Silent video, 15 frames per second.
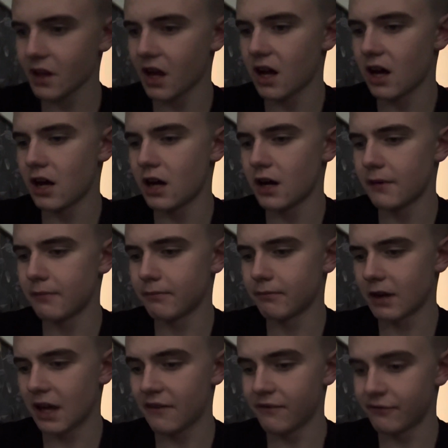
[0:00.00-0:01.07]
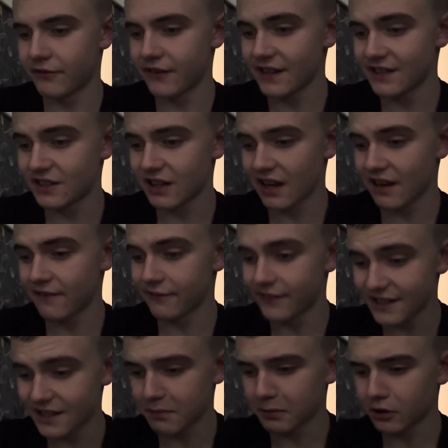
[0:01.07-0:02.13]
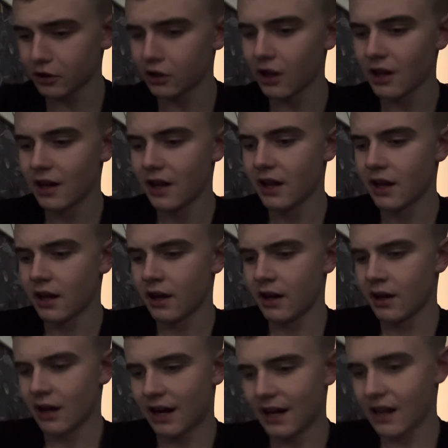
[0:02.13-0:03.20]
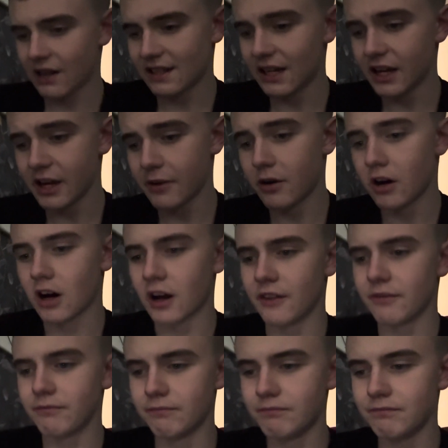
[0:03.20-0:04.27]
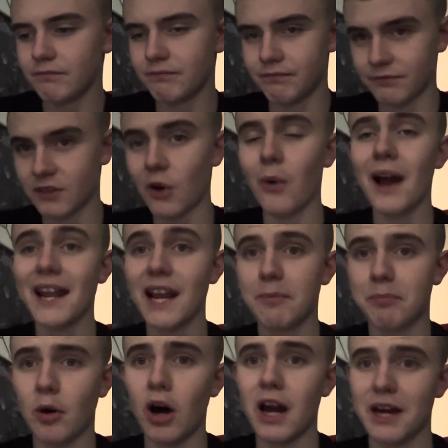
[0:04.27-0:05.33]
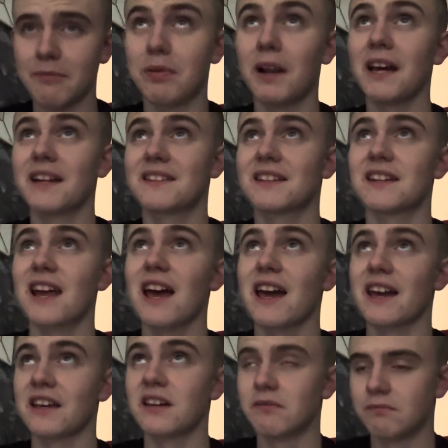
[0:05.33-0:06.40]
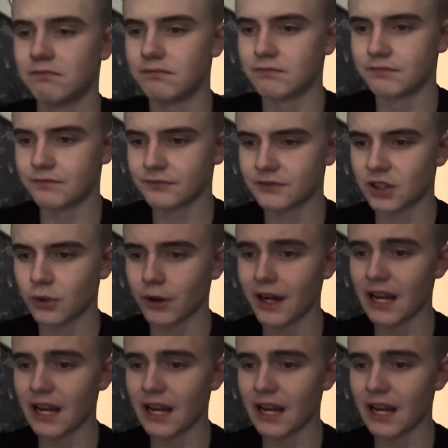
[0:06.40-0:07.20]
Invisible. And I'll tell you what, the way that Bayern played today, that